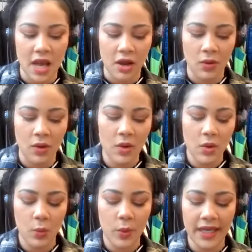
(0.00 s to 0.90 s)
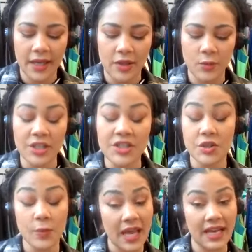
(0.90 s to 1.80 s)
So we
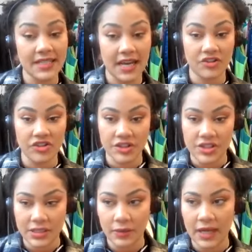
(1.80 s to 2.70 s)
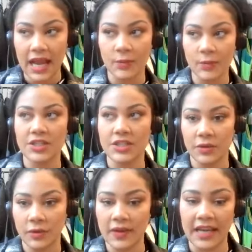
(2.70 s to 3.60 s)
do pay attention to it, and we
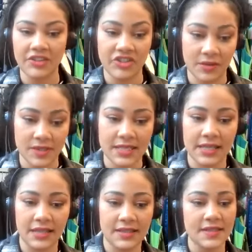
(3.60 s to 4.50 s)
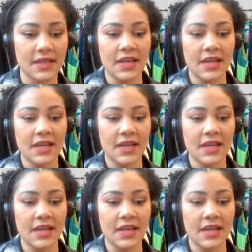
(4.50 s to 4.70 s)
do, like Gina was saying, it's